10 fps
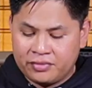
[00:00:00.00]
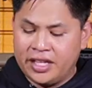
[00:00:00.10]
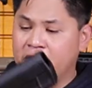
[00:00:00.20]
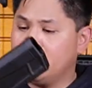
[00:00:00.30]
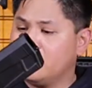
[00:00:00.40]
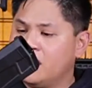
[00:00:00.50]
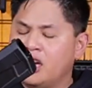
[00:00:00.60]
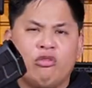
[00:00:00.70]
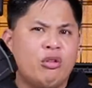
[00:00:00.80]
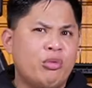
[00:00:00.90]
And
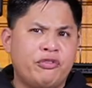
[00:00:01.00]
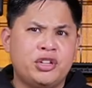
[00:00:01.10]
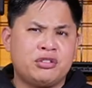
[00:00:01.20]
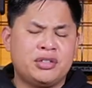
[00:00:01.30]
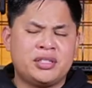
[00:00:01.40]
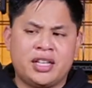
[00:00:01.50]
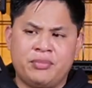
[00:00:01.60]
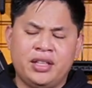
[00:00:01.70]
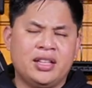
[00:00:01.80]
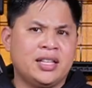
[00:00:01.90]
what more futuristic can
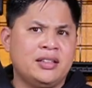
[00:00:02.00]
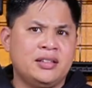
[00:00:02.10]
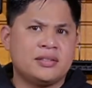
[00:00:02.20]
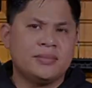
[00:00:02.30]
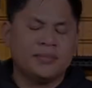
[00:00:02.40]
be like this?